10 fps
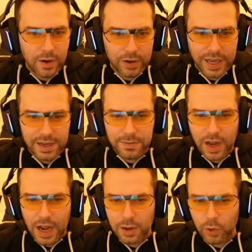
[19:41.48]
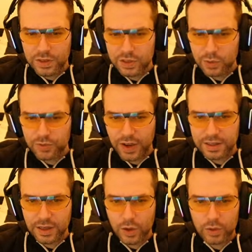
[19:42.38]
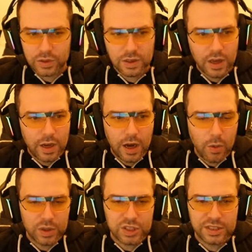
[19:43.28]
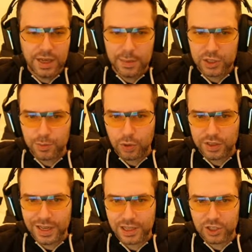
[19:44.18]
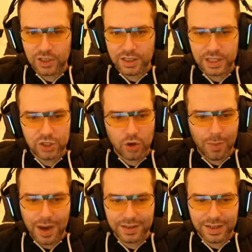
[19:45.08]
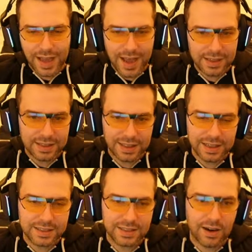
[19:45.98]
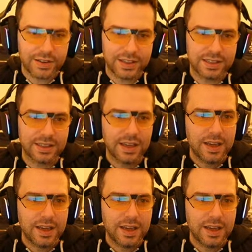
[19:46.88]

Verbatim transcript: Okay. I wanted to find out how much damage potential each commander has, and I started